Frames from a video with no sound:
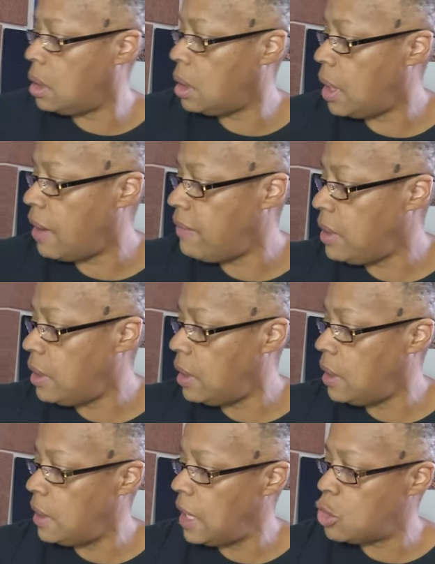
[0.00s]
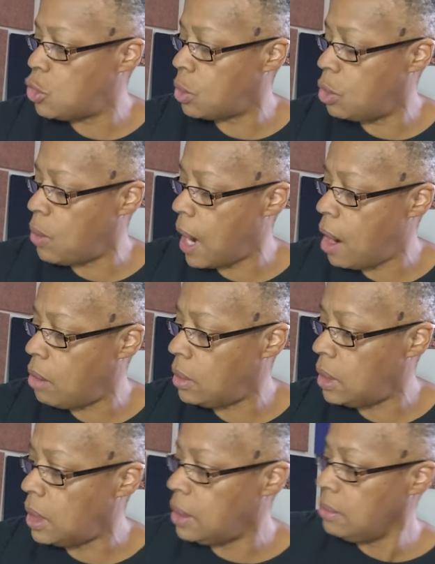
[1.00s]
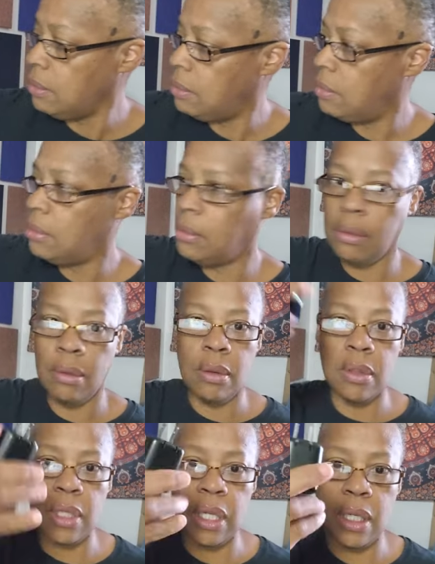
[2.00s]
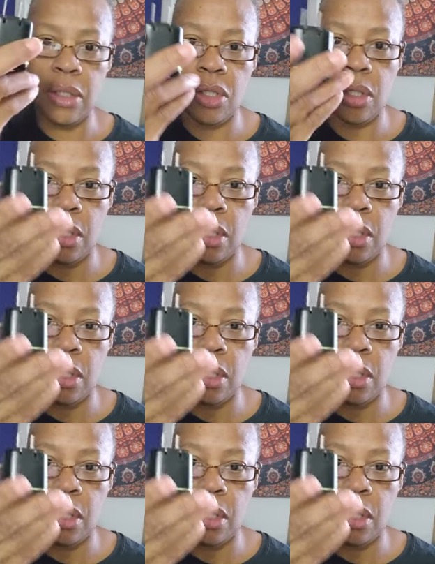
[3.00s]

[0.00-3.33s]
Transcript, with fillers: having an electrical outlet such